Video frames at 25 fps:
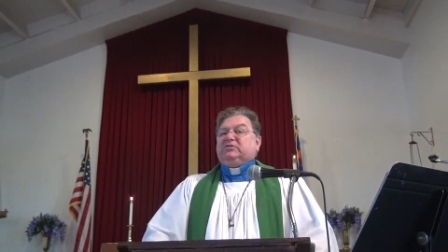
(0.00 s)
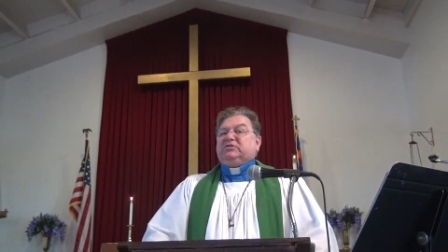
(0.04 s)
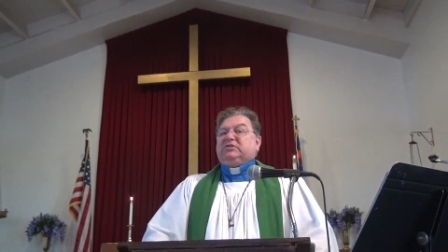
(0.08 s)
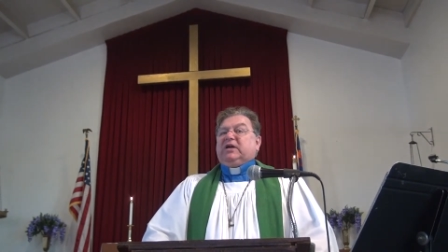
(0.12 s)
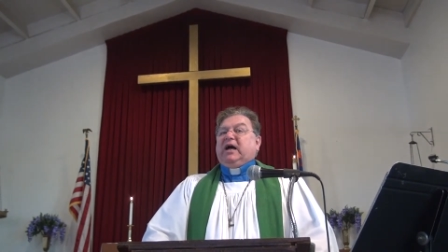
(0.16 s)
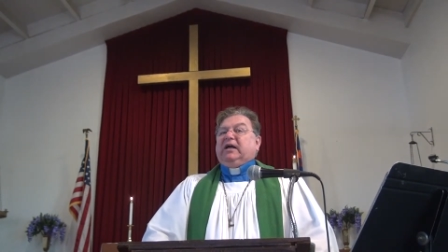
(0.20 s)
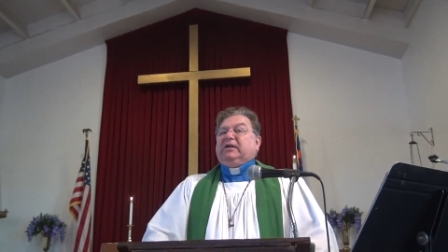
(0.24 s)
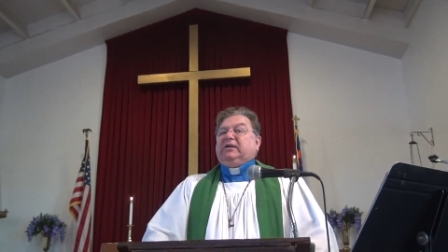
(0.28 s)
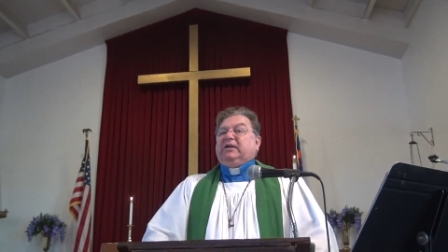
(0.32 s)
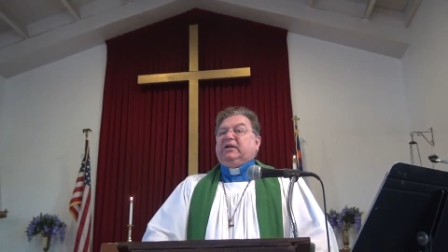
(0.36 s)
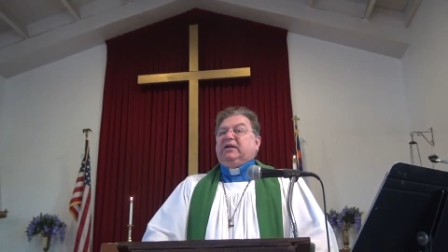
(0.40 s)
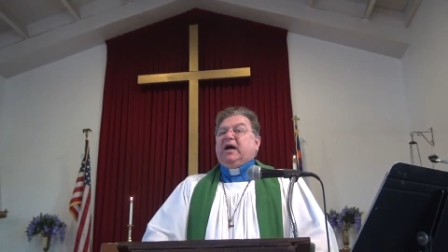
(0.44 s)

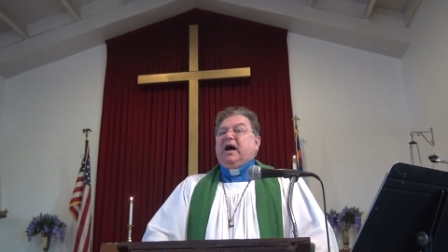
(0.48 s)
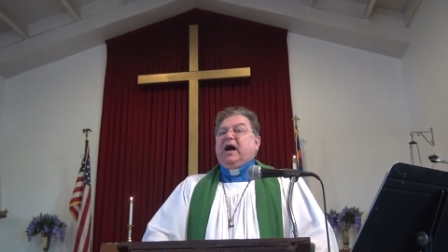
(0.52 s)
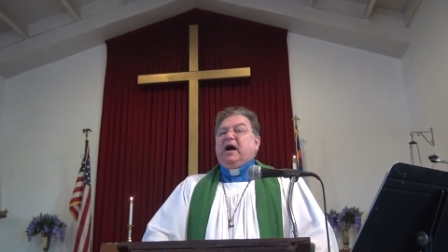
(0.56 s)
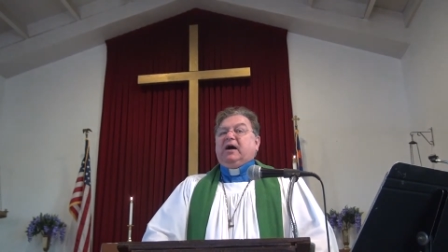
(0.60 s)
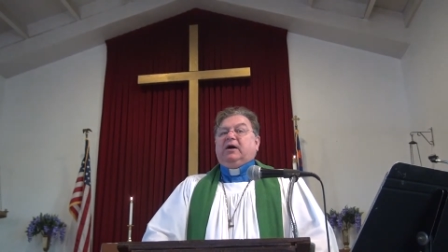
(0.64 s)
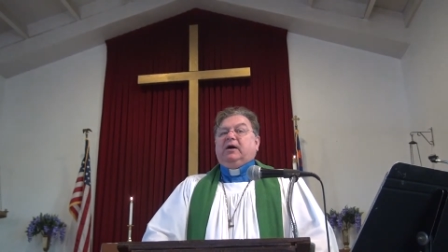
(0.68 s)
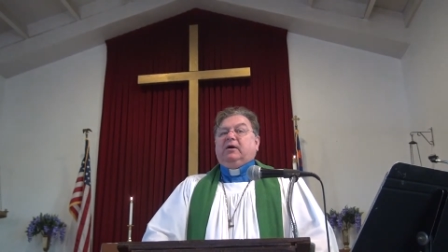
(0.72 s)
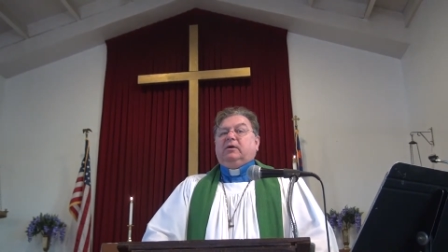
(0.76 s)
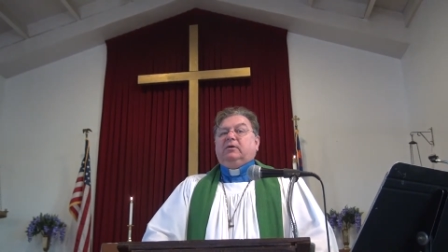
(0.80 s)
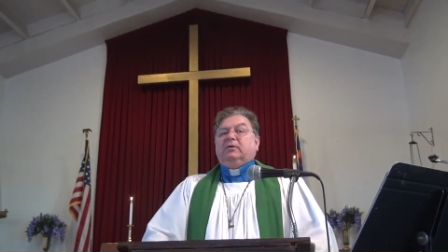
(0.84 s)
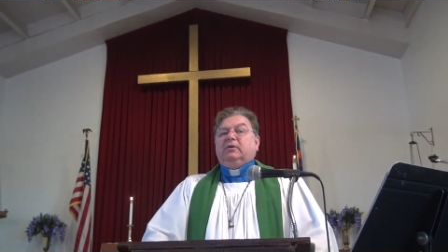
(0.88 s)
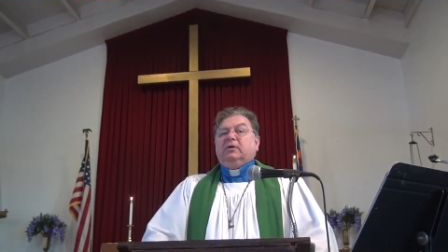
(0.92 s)

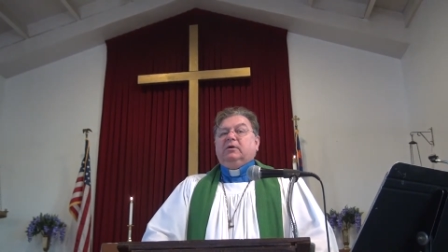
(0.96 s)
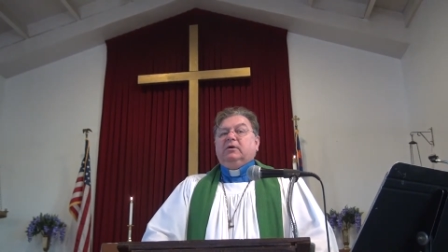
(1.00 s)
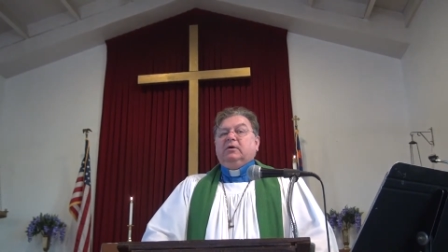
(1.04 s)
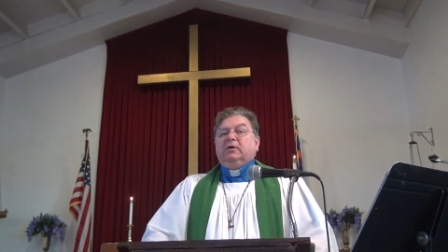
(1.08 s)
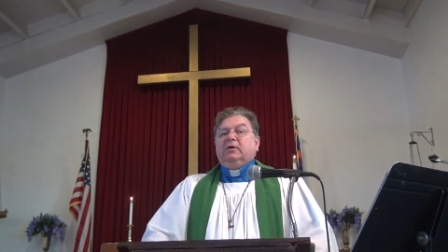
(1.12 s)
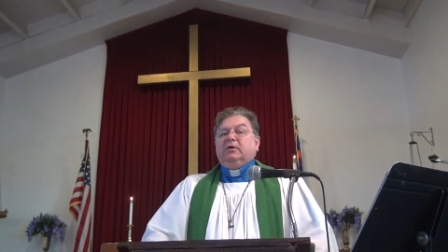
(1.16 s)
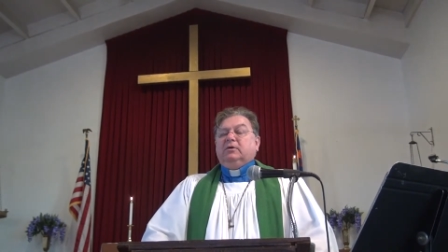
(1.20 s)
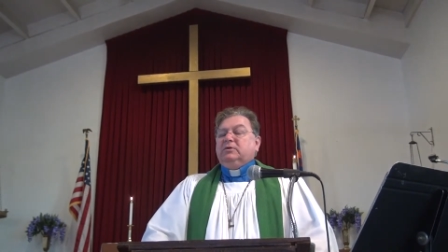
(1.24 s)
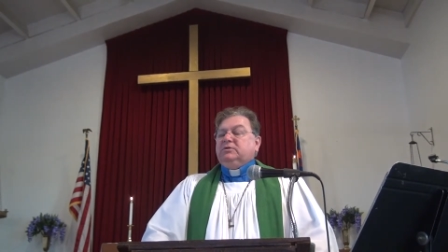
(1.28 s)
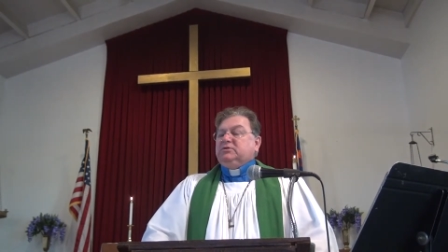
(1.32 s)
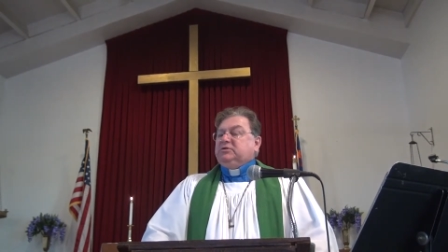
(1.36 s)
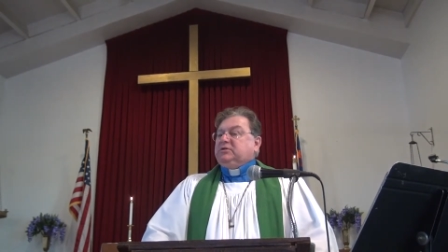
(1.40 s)
Santiago,
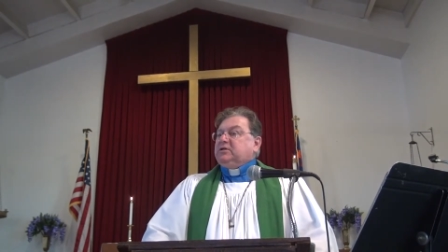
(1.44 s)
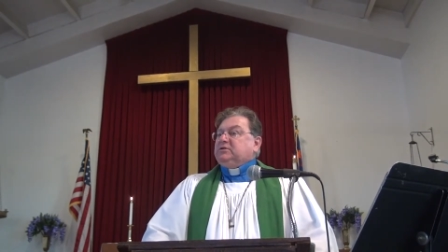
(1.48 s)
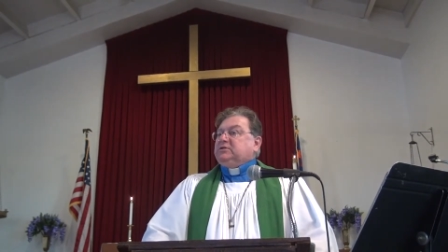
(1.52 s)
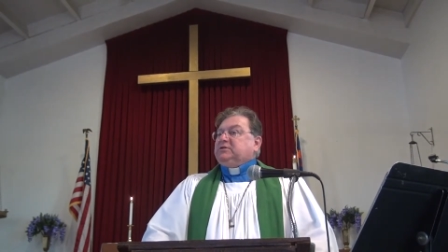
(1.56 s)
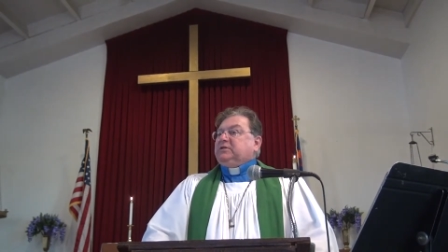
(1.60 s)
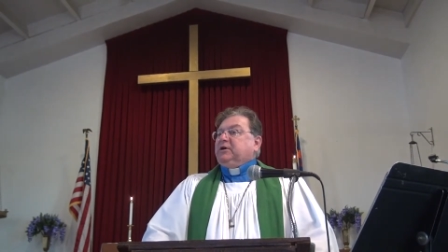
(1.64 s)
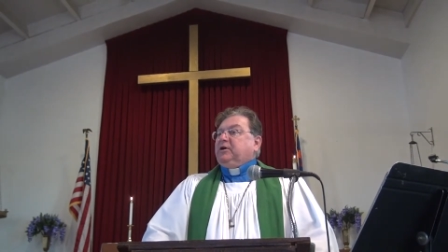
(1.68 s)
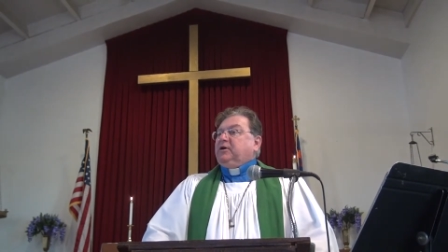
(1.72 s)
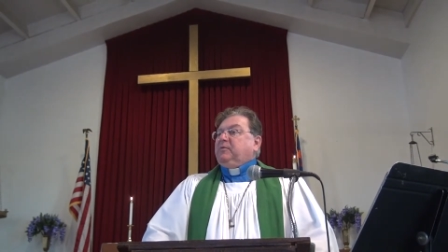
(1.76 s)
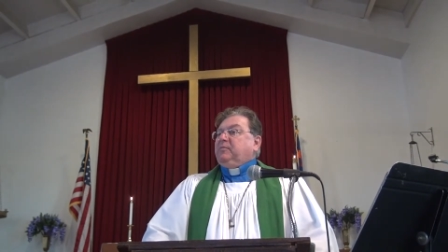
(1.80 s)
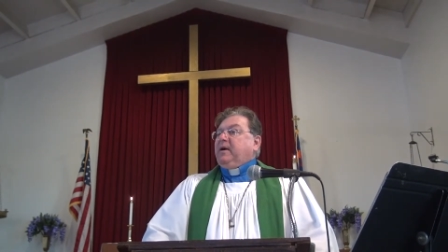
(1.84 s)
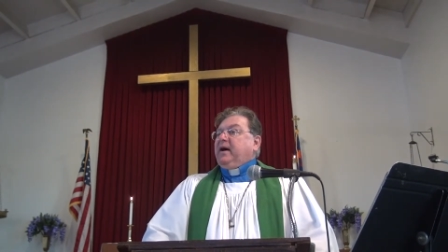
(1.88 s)
who sits
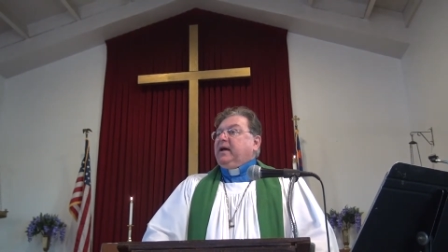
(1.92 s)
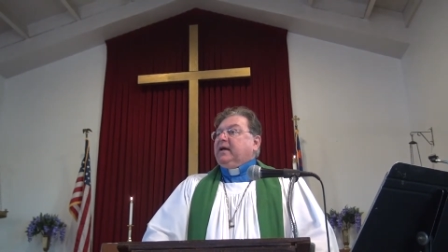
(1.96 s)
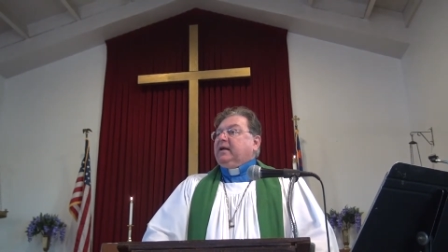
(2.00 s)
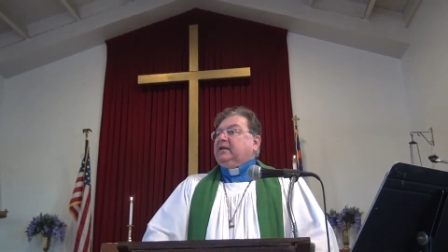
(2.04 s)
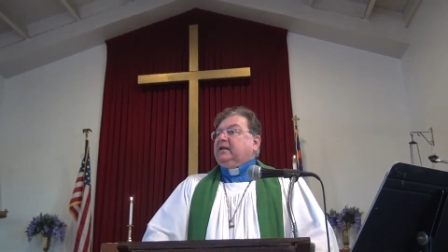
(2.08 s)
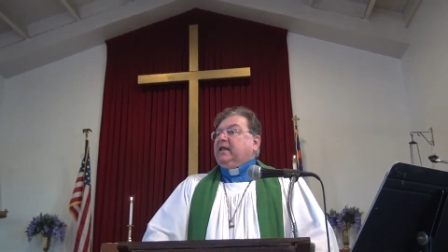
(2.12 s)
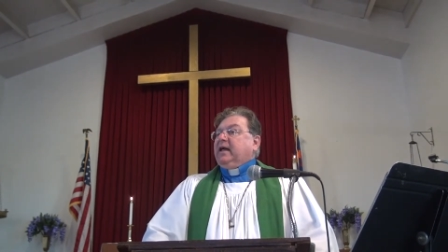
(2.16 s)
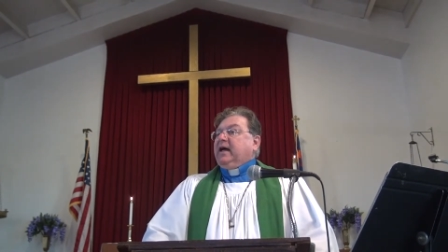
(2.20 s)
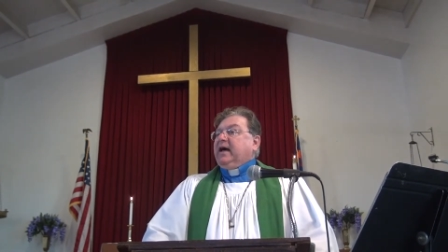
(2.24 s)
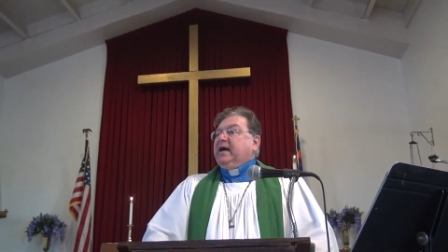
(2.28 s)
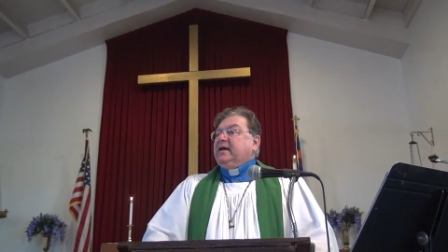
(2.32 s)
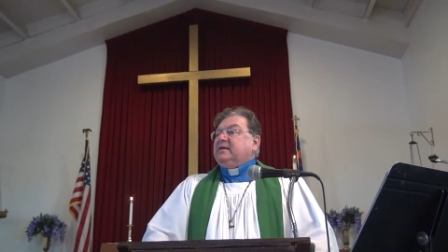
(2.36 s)
there in my
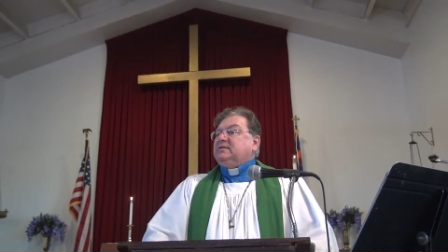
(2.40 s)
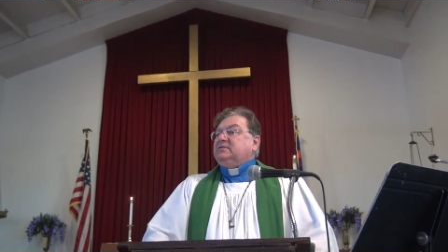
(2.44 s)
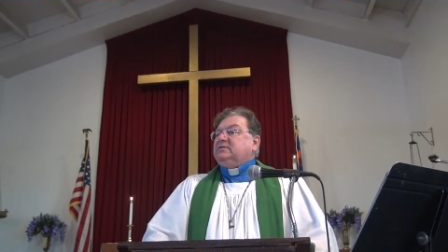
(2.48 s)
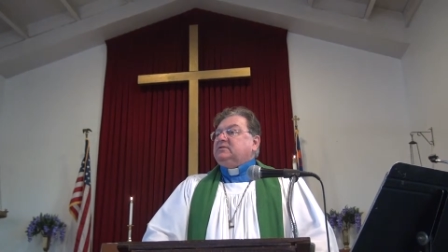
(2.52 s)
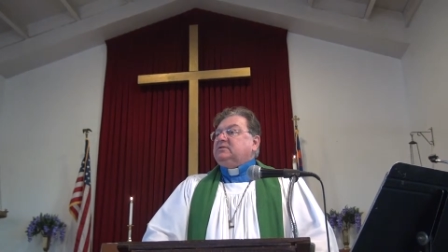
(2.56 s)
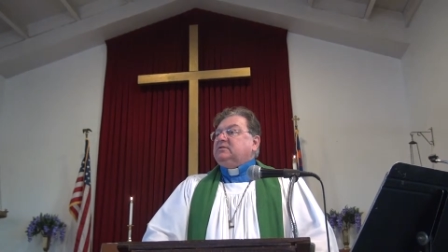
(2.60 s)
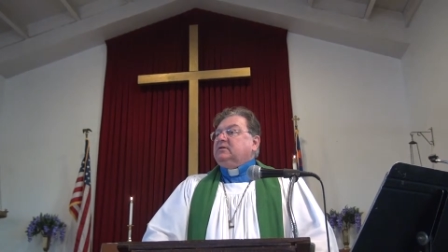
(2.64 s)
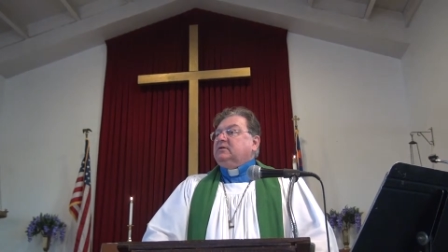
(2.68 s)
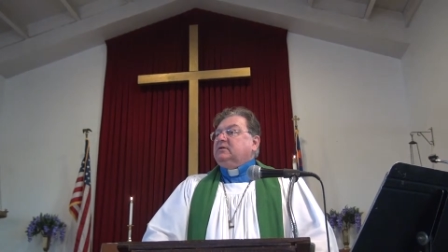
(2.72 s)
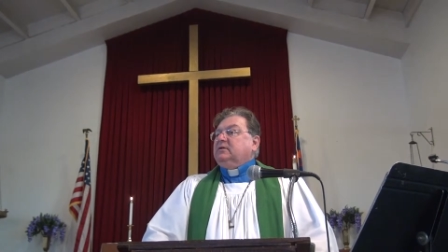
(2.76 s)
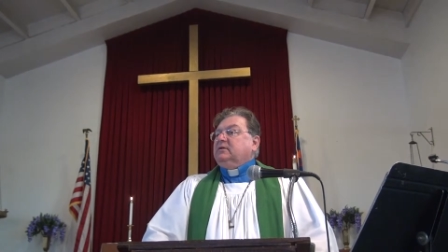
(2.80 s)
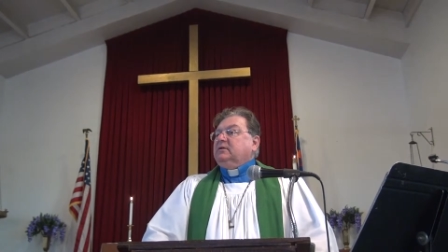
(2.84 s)
class